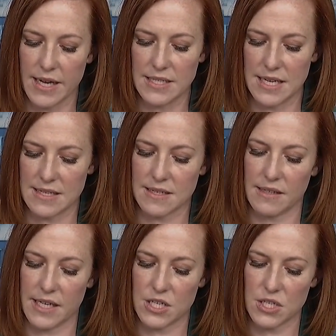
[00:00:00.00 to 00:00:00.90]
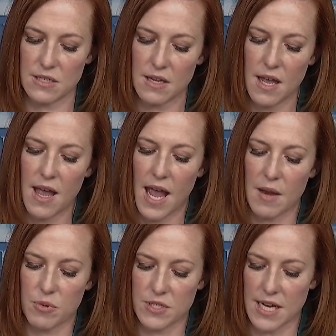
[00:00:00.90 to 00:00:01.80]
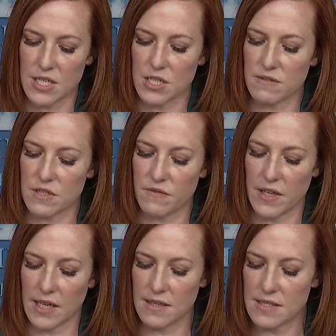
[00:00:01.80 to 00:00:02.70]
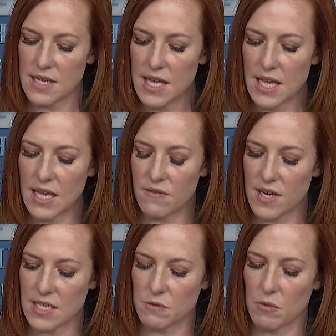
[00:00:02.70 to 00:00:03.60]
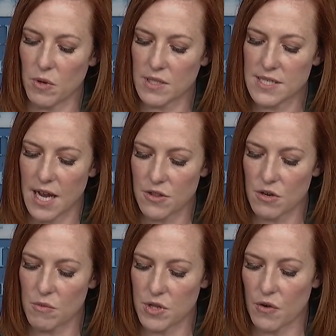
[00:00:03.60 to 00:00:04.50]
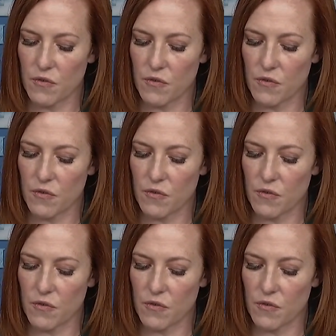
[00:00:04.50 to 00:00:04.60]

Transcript: and de escalation and protection of civilians, even as we work together with our